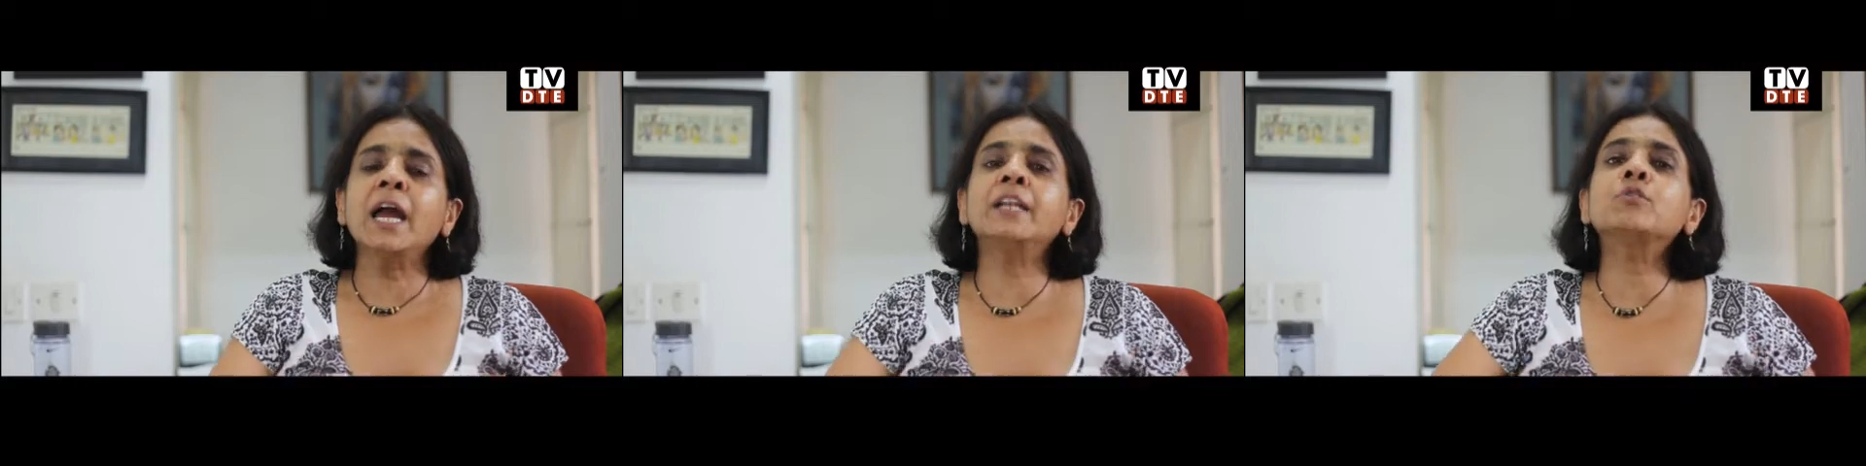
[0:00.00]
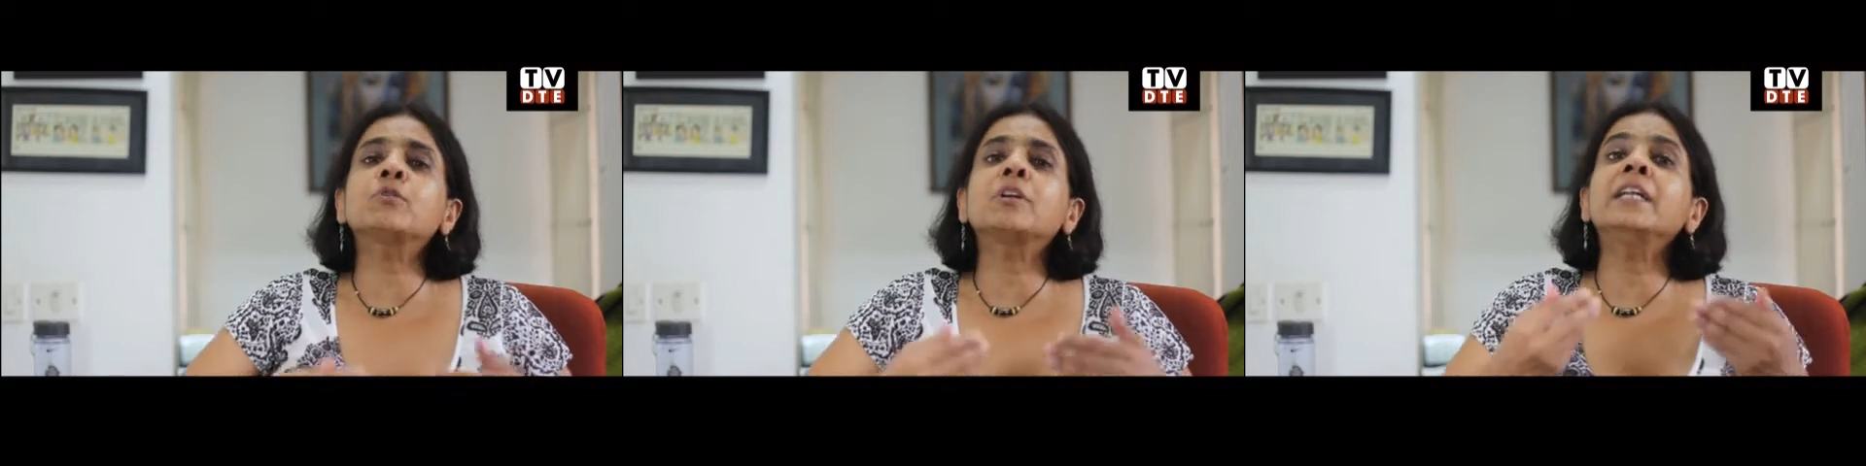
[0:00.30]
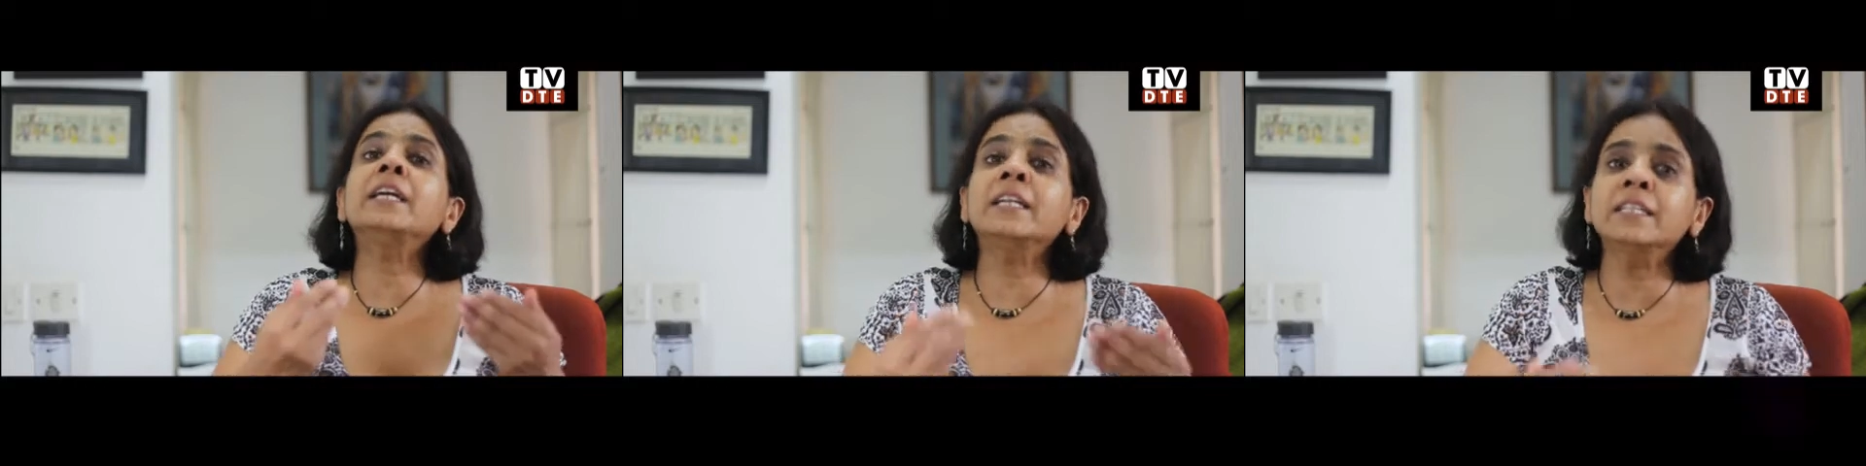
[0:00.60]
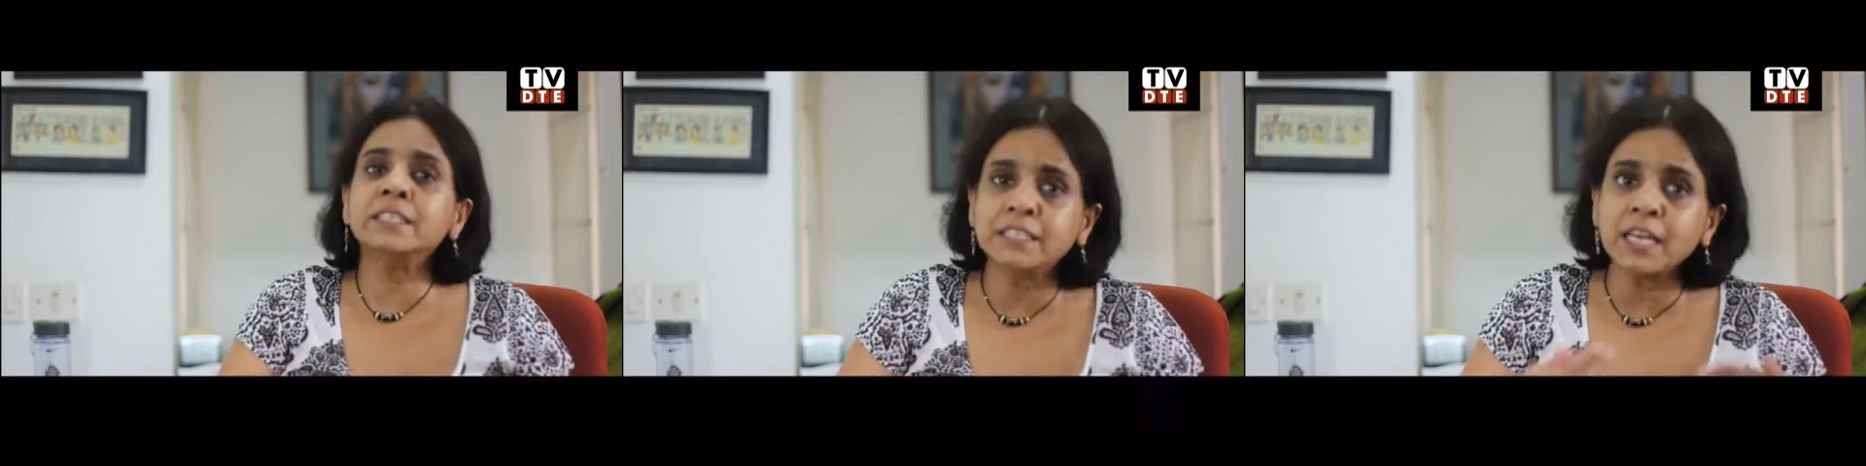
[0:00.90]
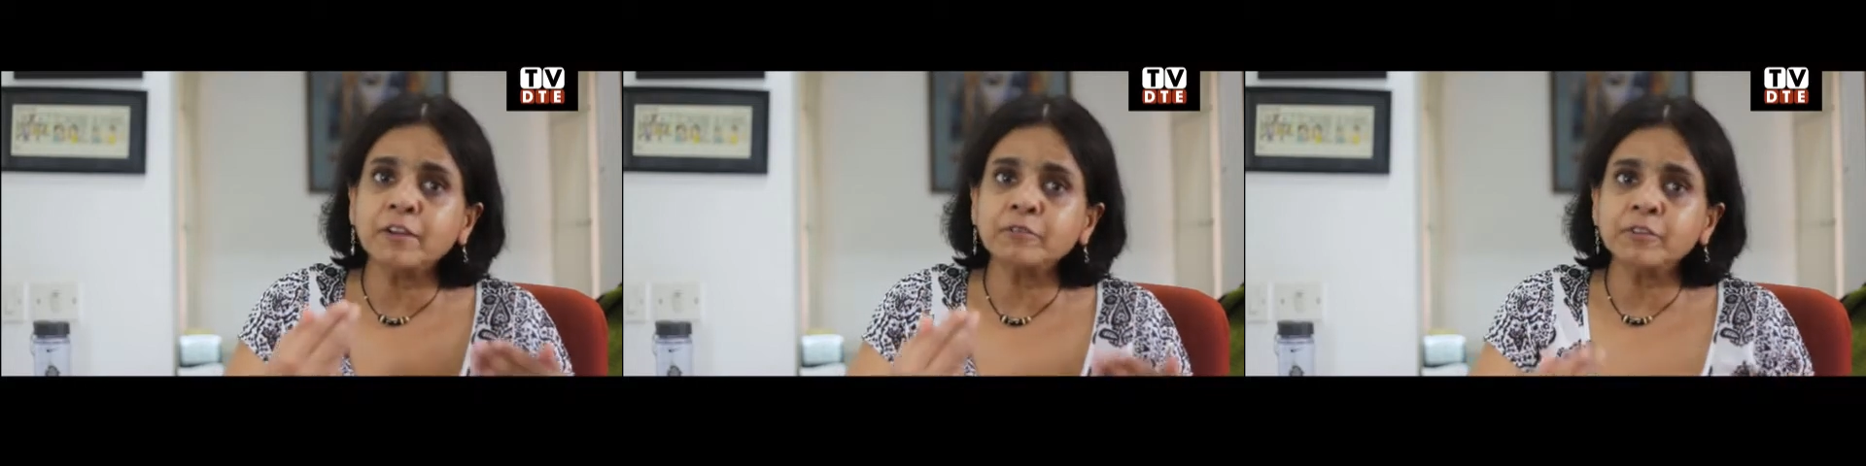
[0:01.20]
and to clean
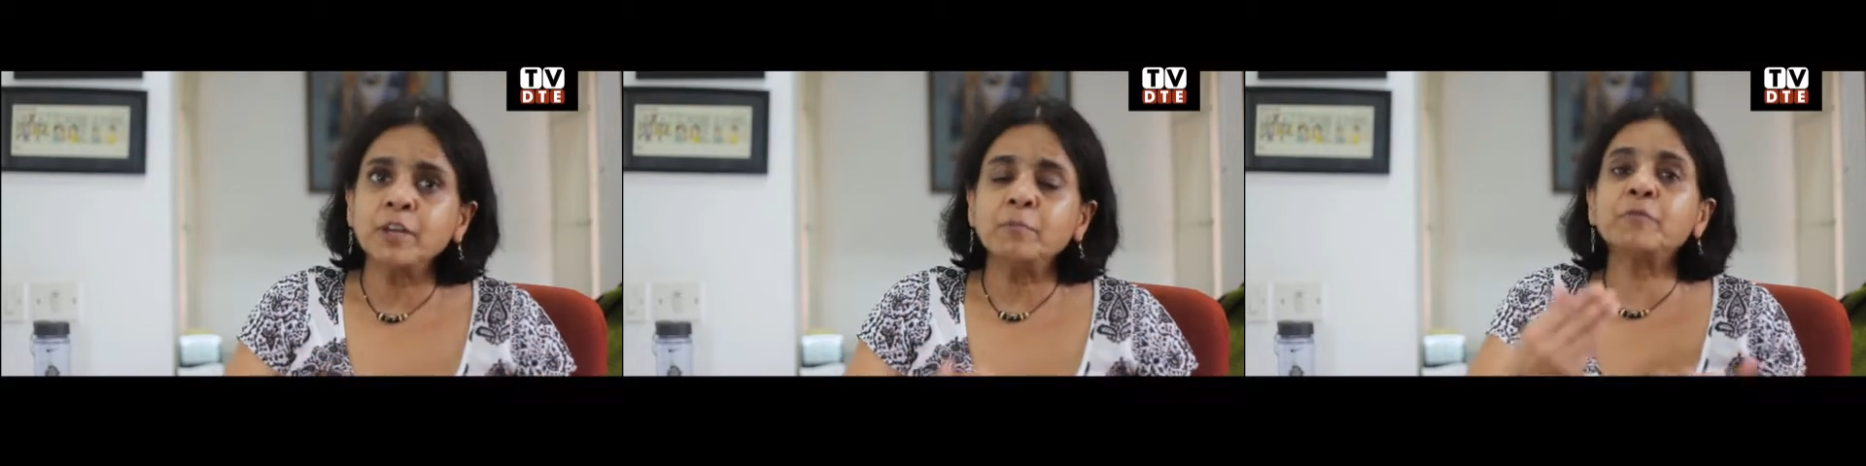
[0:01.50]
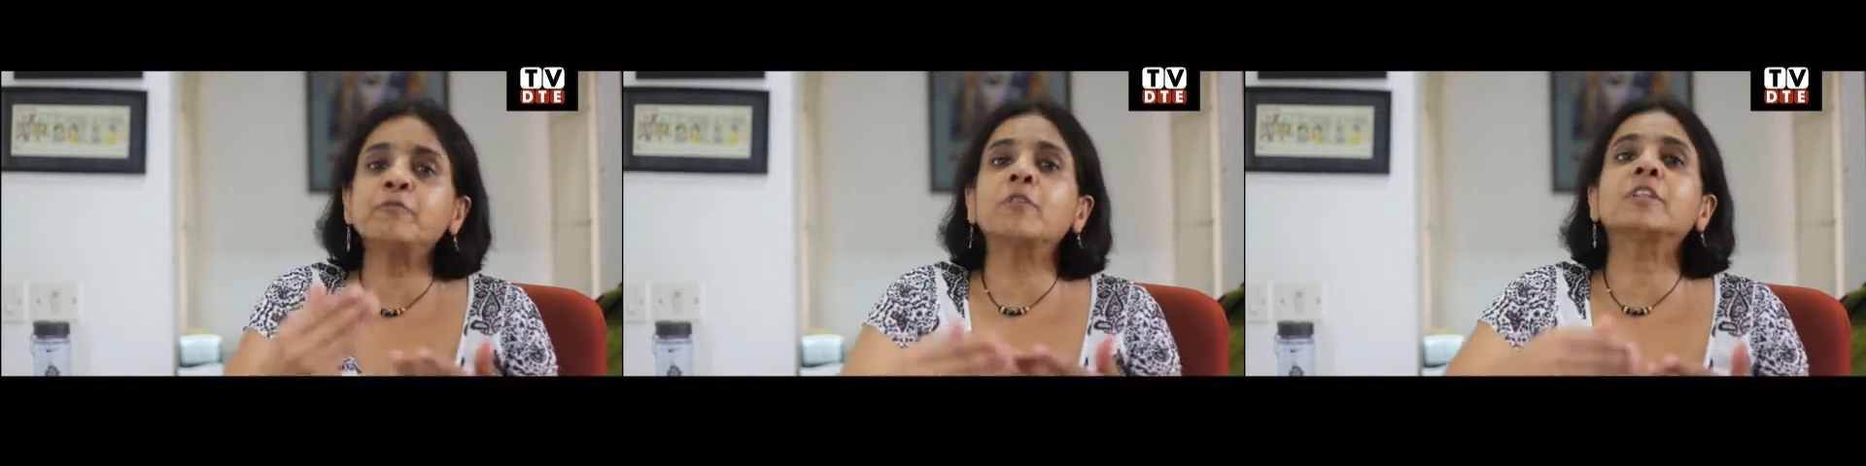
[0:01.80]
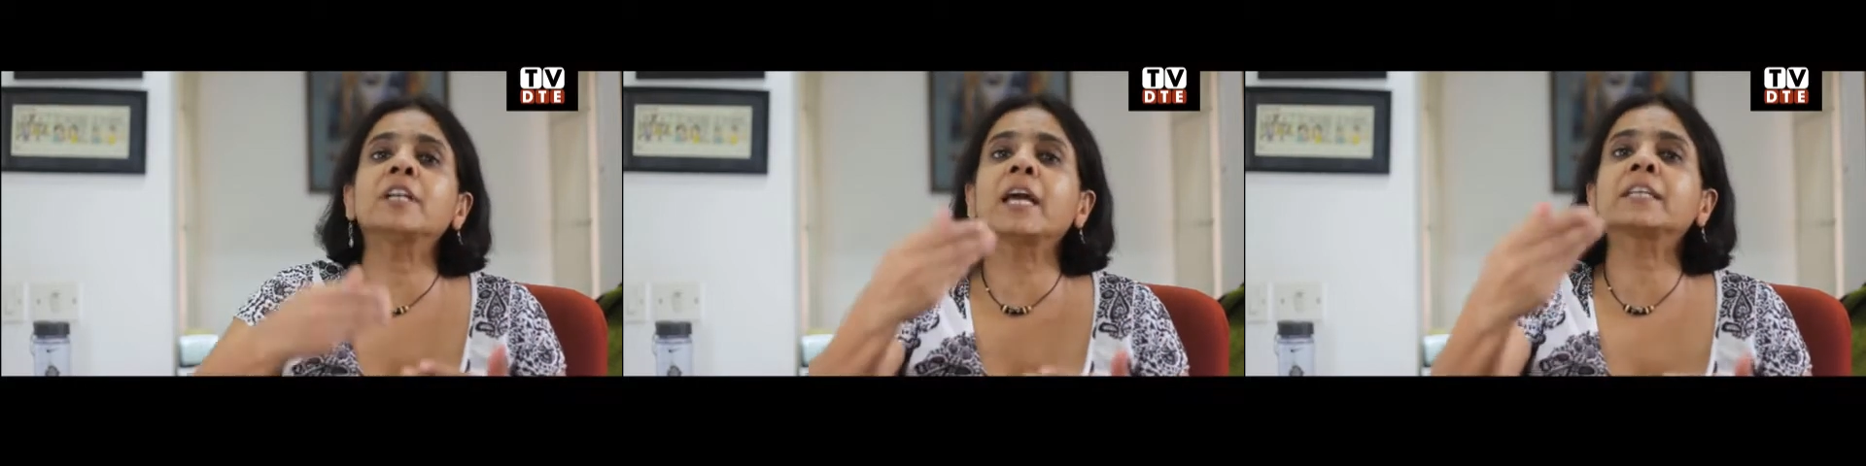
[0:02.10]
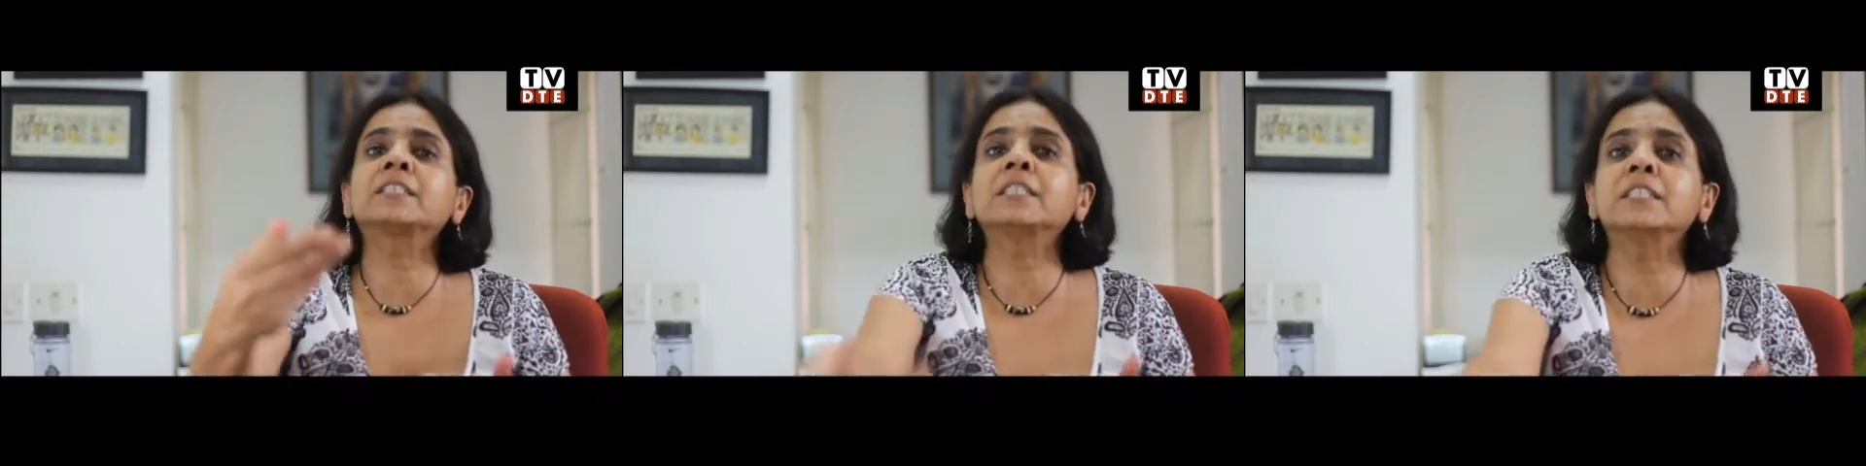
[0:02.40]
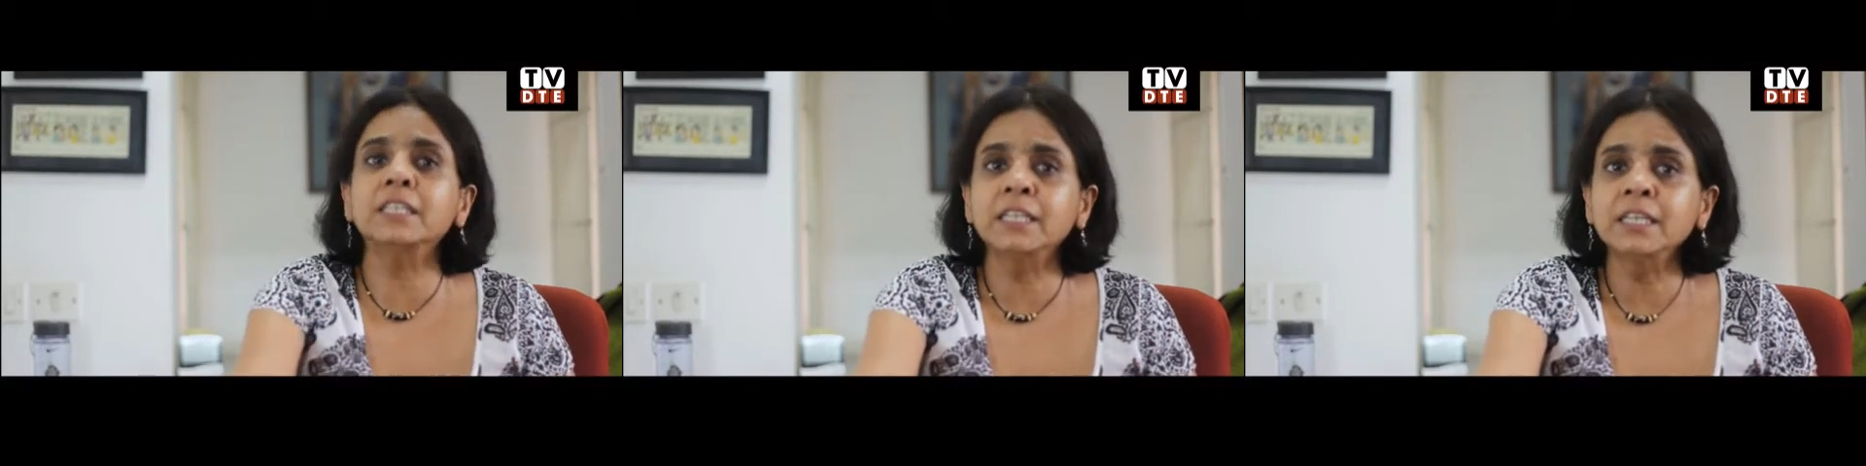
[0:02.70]
itself before the next
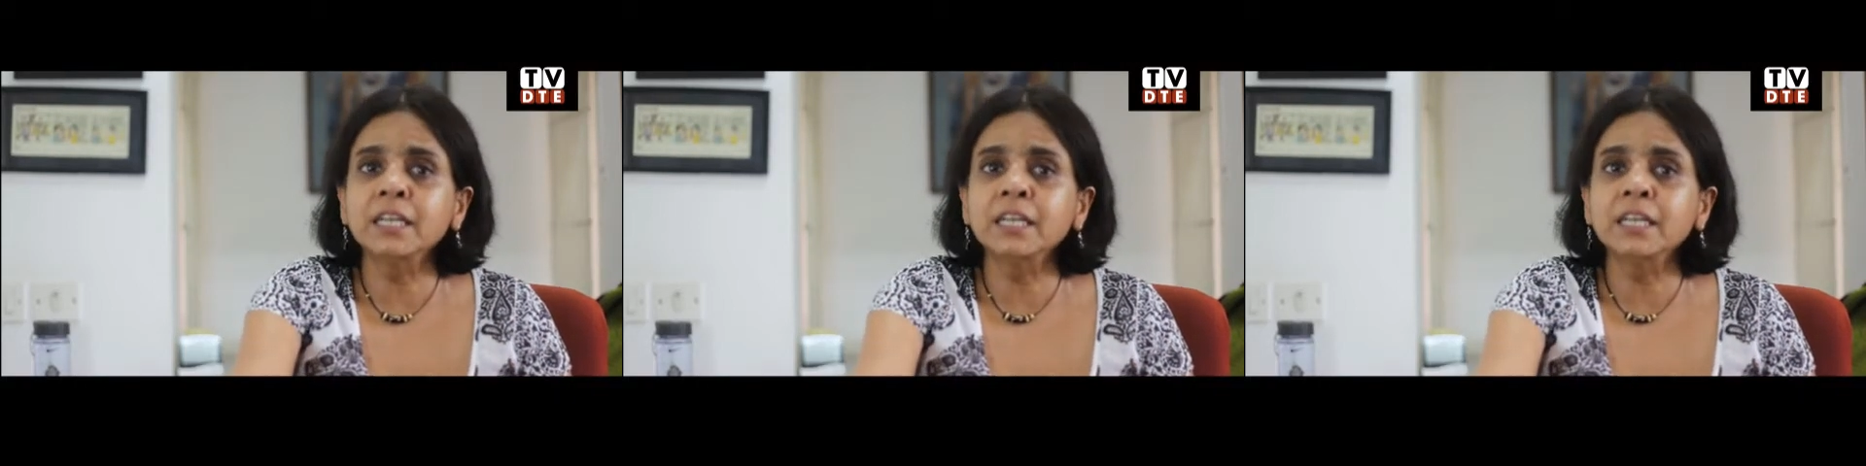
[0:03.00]
city.